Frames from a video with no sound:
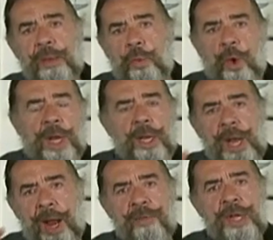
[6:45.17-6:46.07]
when
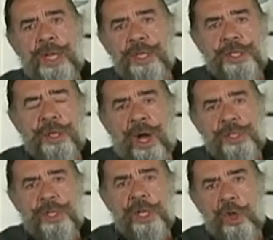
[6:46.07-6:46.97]
everything
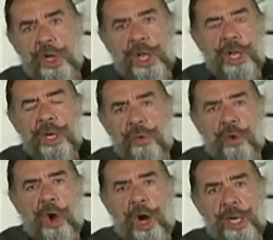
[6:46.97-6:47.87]
starts to look a little
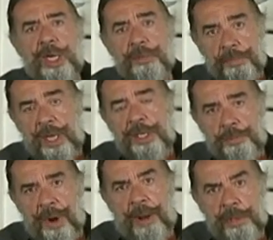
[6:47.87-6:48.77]
wrong, it's
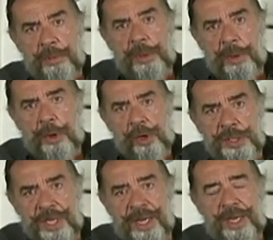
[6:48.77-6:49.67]
probably
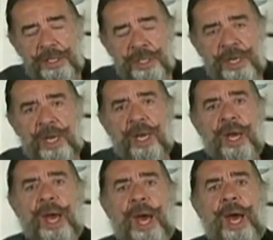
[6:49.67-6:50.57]
because it is,
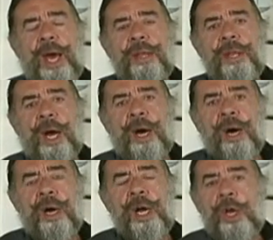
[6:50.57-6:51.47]
and
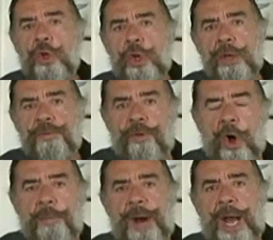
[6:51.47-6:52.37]
you can
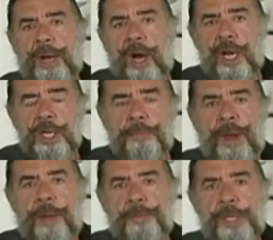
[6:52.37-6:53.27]
fall back on it.
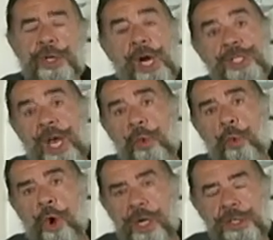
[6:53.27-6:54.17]
Paper charts, at
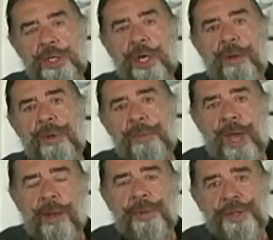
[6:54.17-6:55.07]
worst, you're going to be
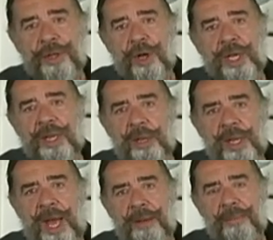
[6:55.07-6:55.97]
able to look at the
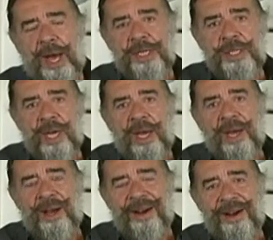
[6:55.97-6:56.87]
landmass.
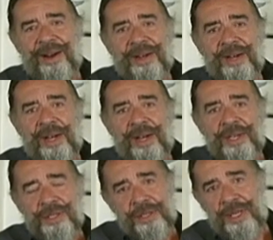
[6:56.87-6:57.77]
Uh,
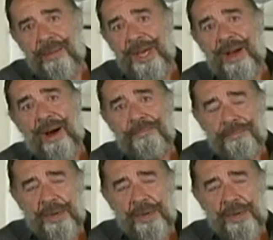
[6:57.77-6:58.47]
so summing up,